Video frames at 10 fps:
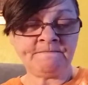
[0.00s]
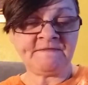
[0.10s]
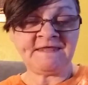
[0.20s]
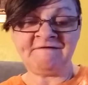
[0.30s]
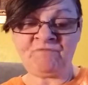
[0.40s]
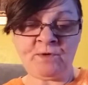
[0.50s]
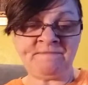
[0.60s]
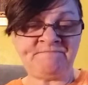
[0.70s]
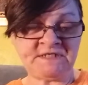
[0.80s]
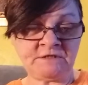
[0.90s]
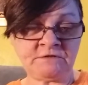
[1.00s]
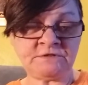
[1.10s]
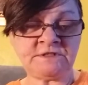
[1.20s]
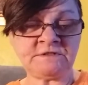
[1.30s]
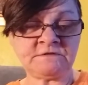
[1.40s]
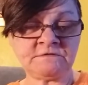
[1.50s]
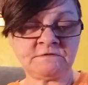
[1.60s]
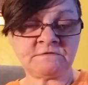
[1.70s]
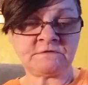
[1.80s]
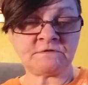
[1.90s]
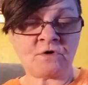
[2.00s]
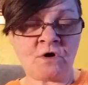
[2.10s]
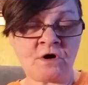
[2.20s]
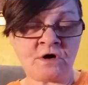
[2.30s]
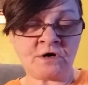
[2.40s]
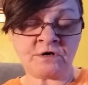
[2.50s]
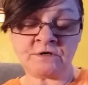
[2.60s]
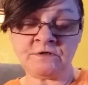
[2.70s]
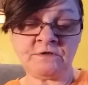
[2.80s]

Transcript: if we build our